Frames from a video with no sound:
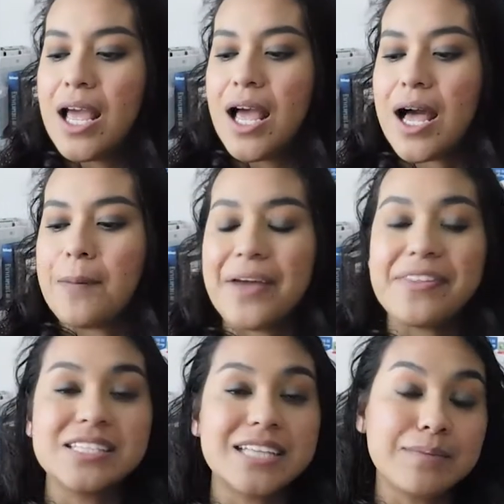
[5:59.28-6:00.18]
At
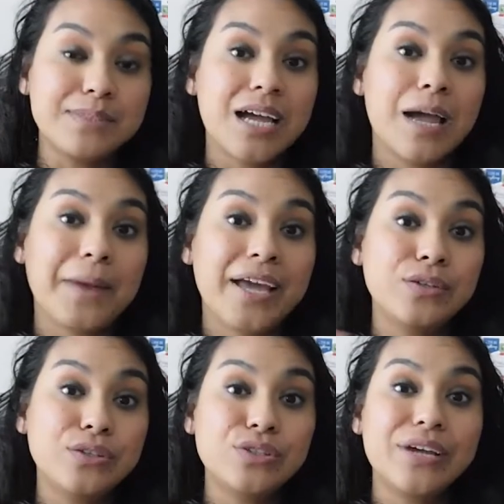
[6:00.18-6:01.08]
the same time, I
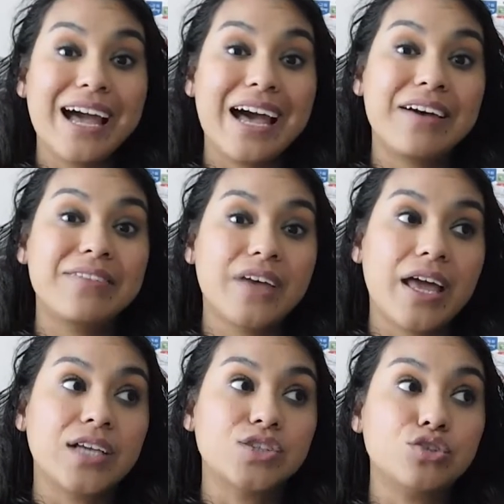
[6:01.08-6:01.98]
used to have
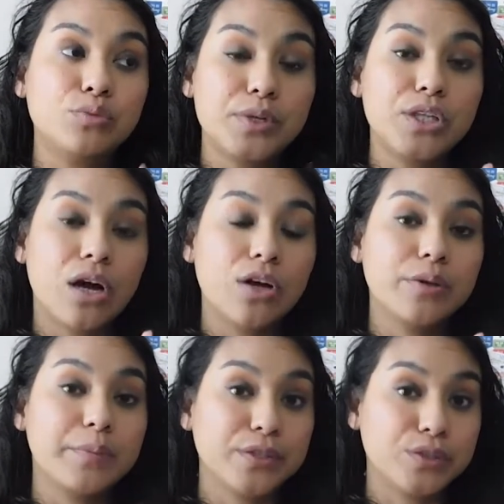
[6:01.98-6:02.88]
a super long
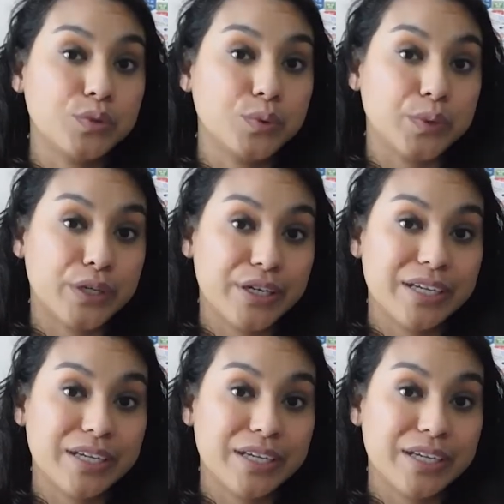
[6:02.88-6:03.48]
commute to work.